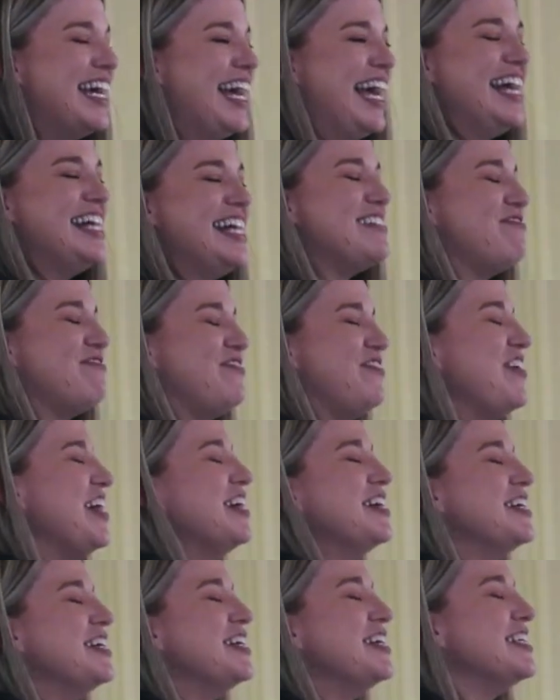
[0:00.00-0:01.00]
It
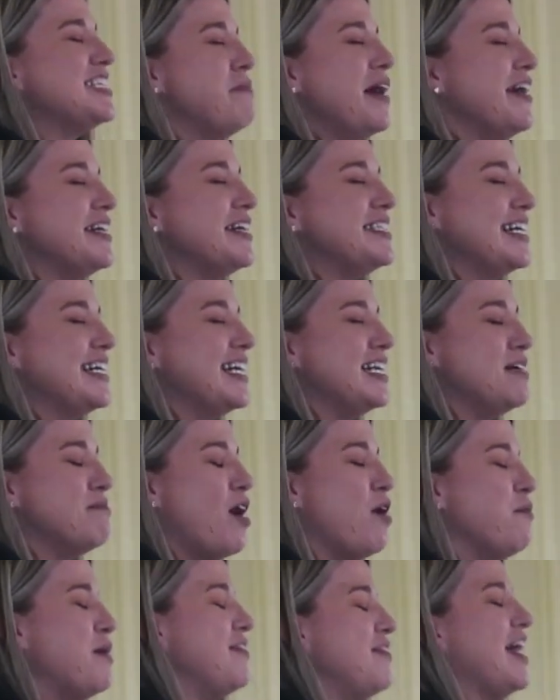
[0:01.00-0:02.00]
feels embarrassing in the moment.